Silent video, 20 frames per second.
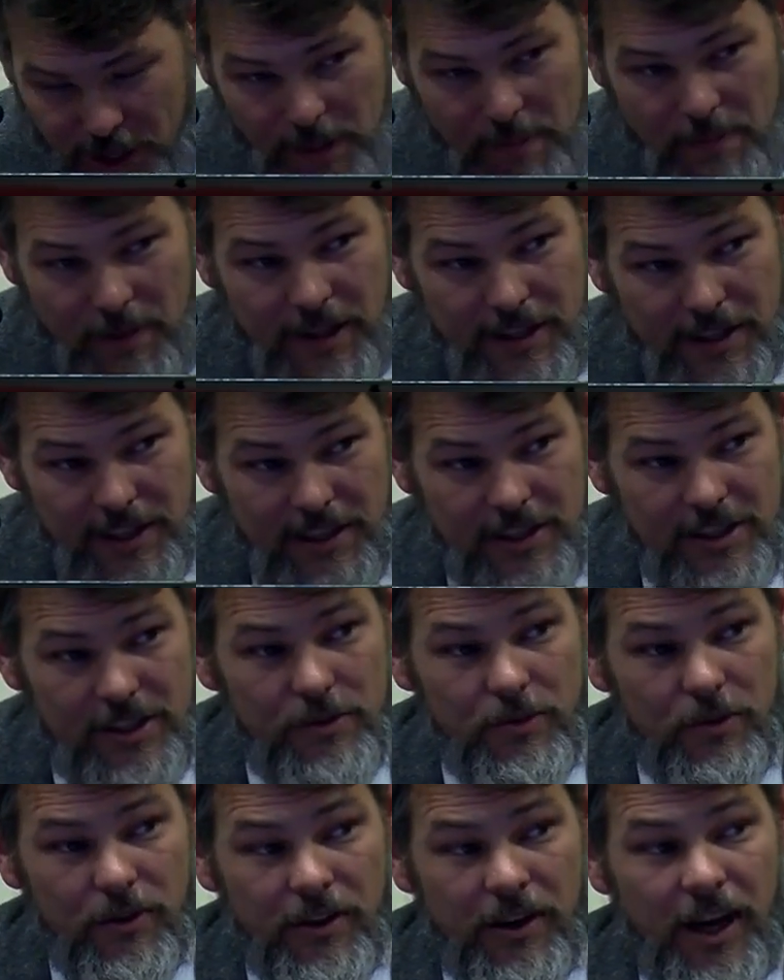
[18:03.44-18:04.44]
opinions
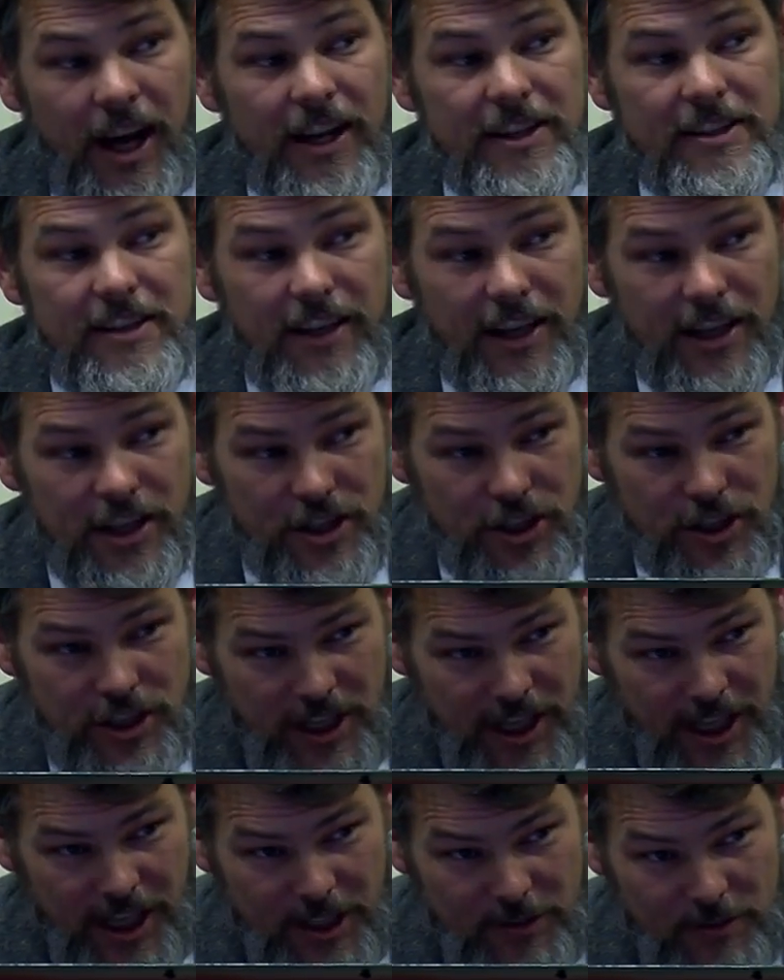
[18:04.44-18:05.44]
you were not to
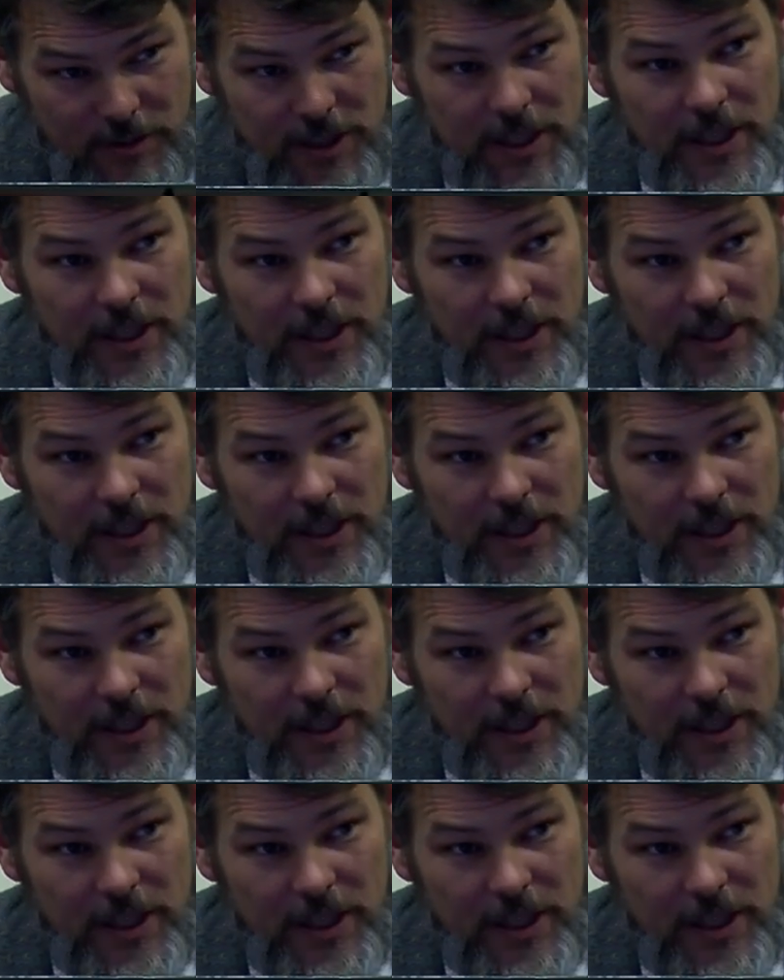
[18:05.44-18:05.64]
entertain was